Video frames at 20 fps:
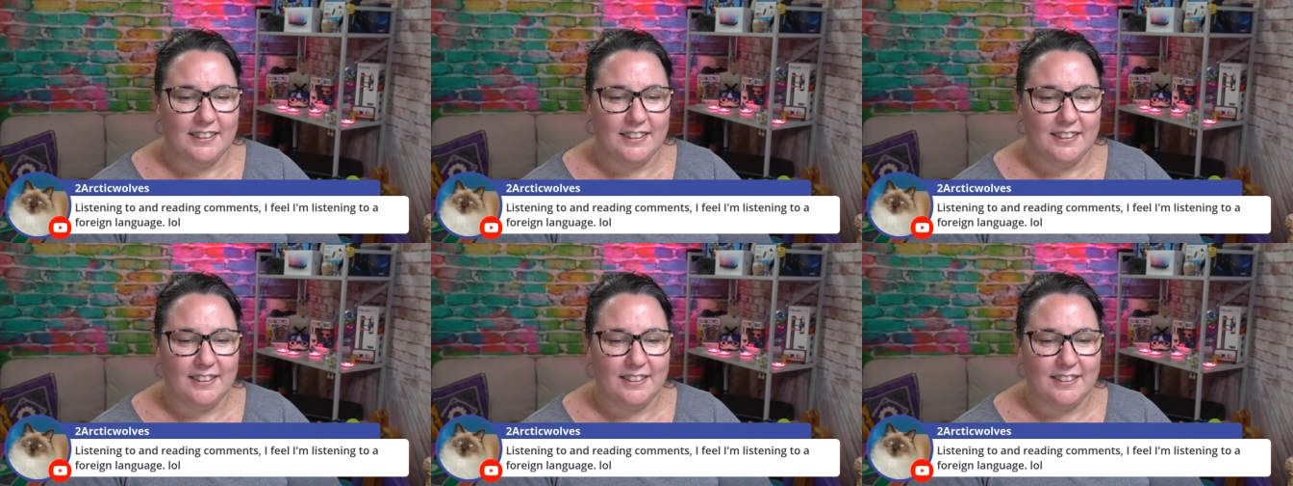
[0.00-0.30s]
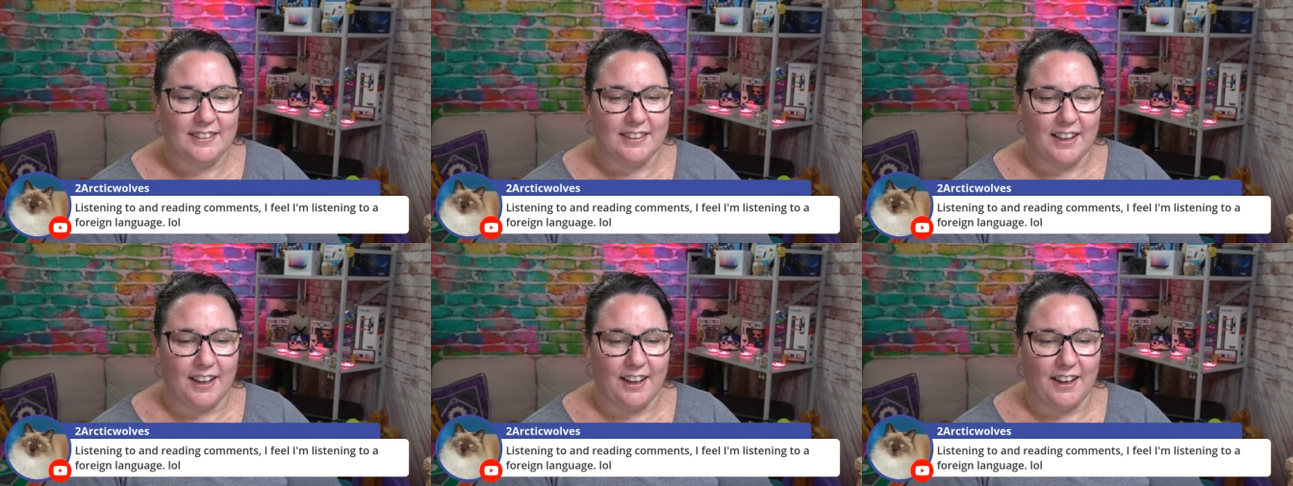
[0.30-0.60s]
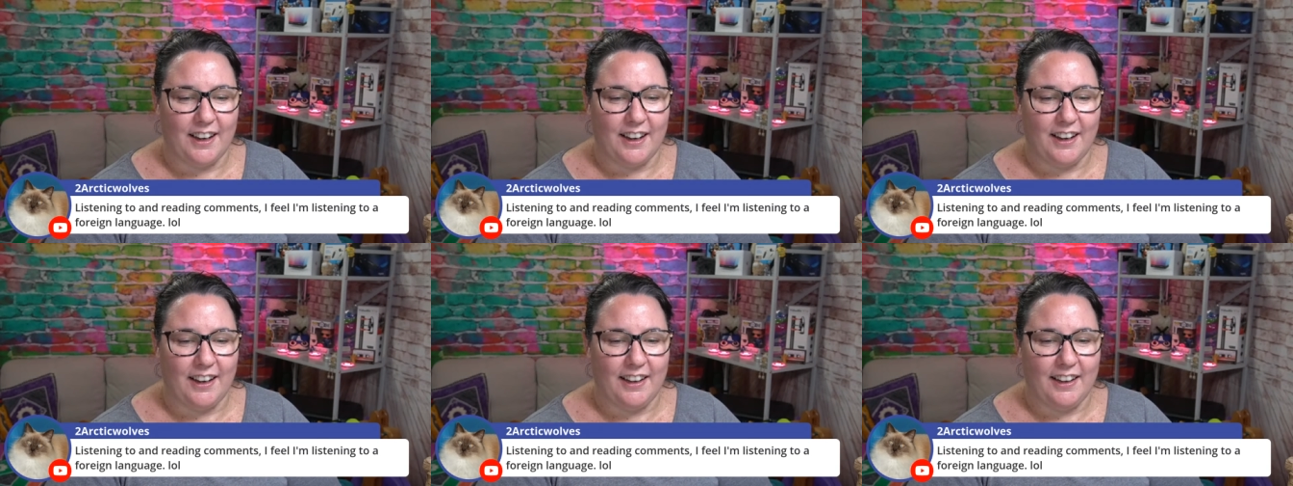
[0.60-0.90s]

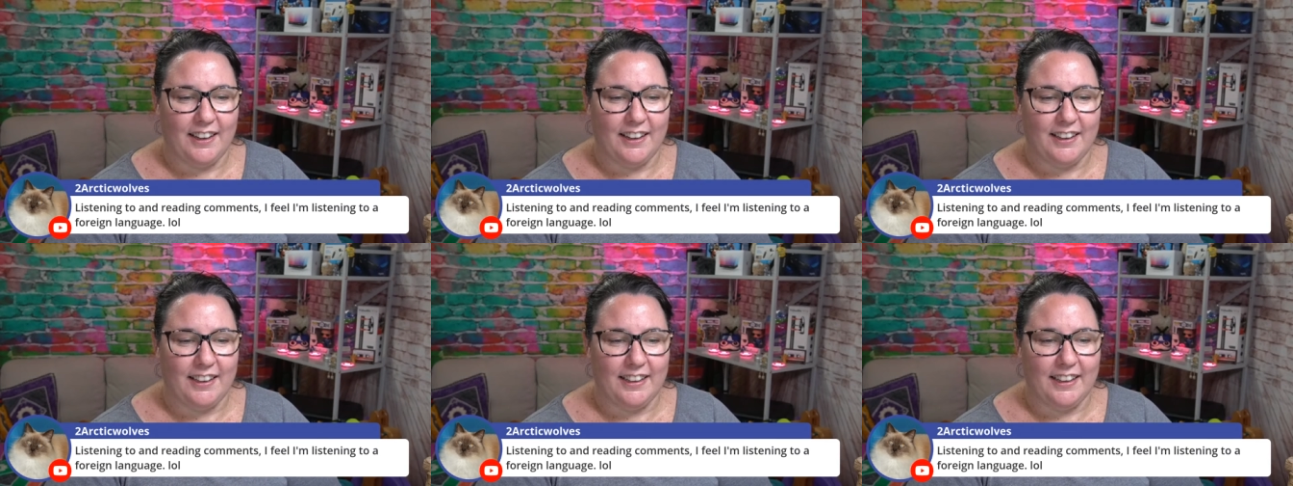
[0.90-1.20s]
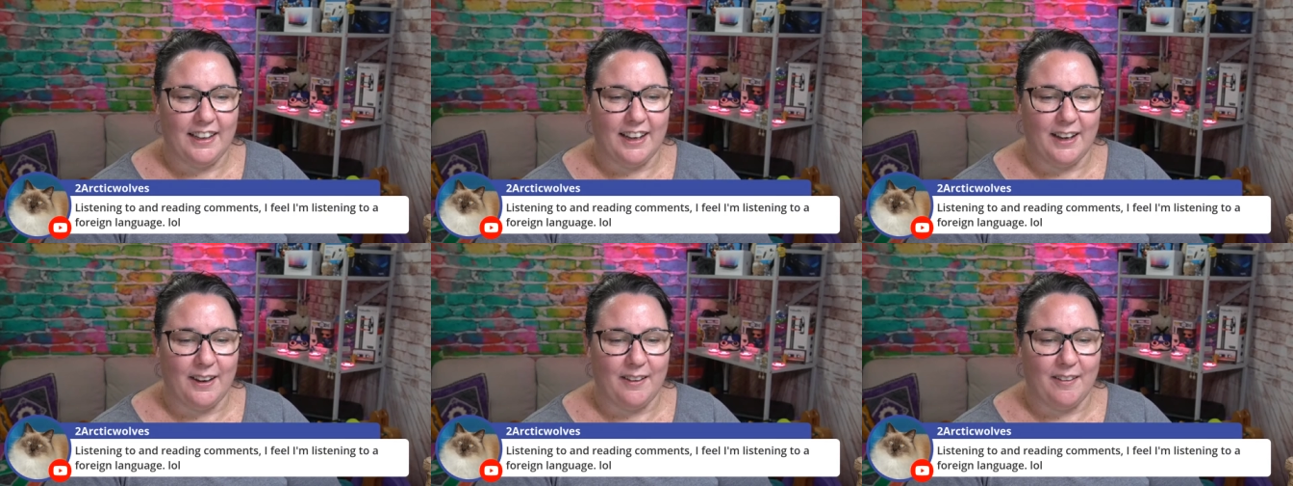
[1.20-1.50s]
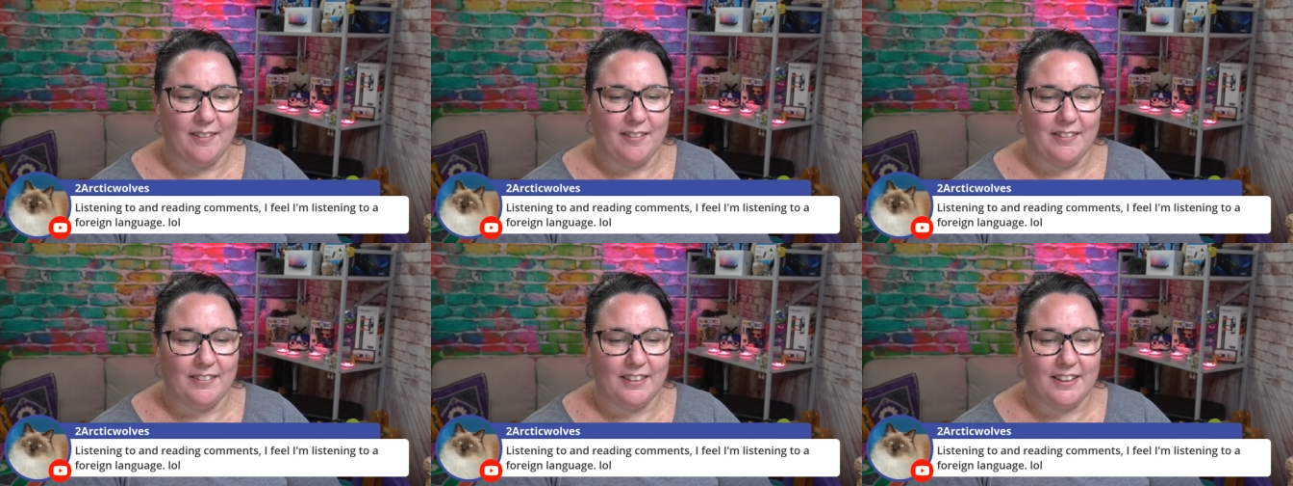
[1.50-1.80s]
So yeah,
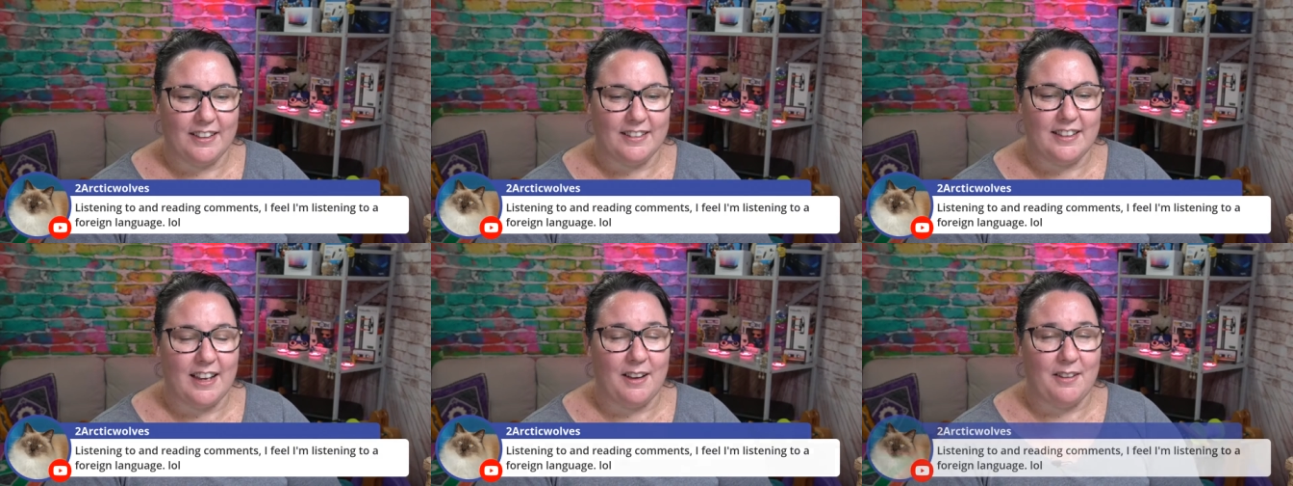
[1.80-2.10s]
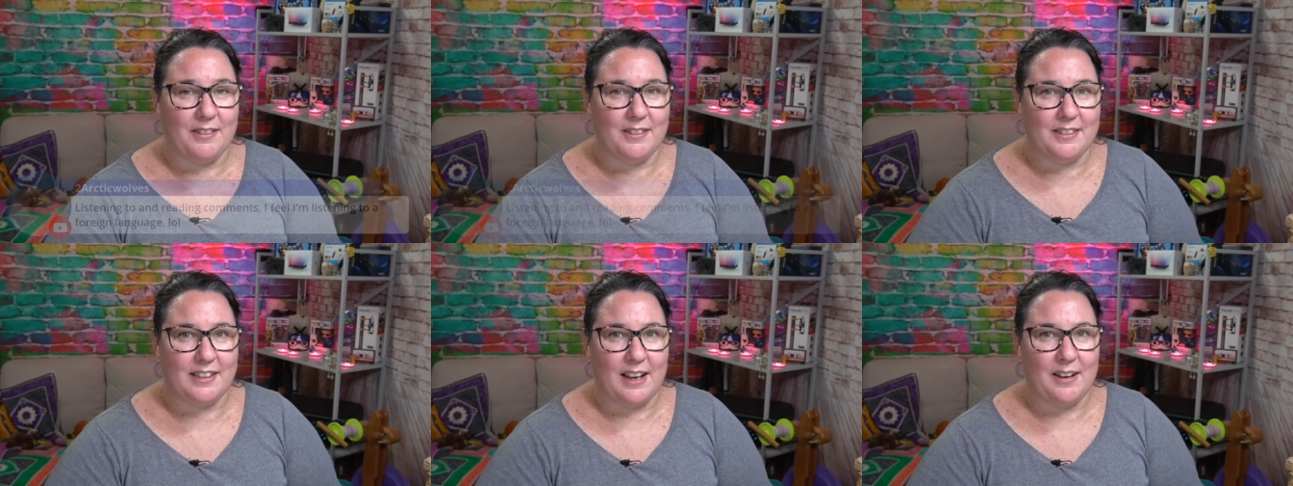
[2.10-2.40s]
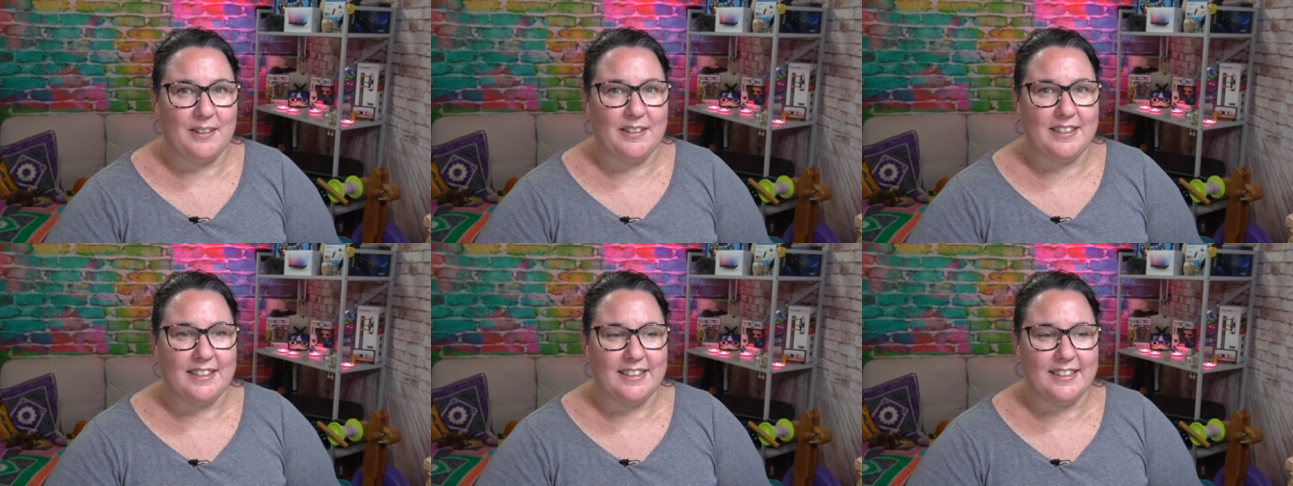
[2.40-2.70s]
because that was
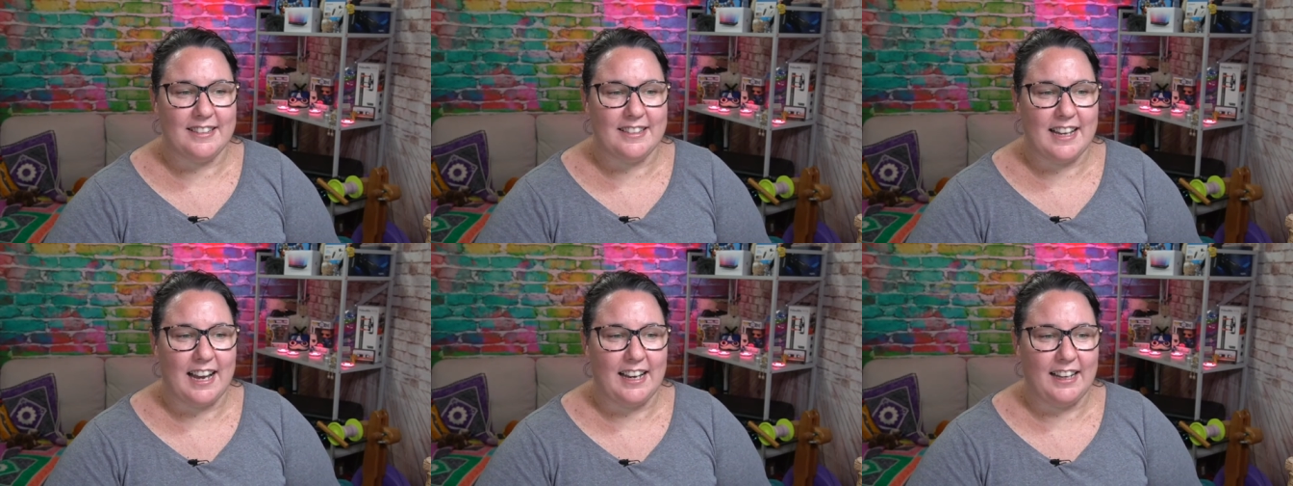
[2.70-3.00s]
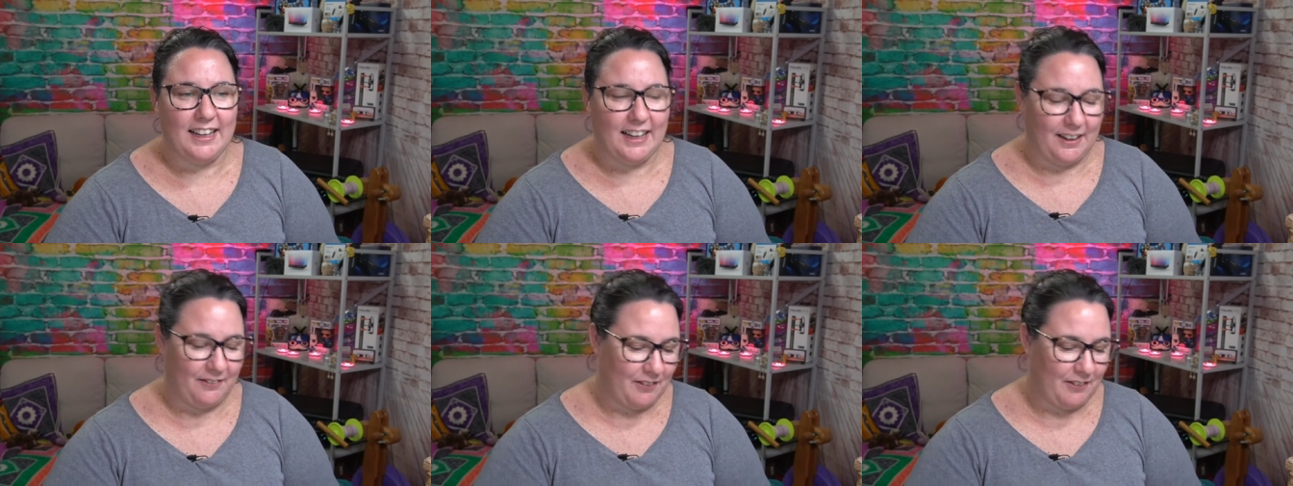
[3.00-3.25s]
that was insanity.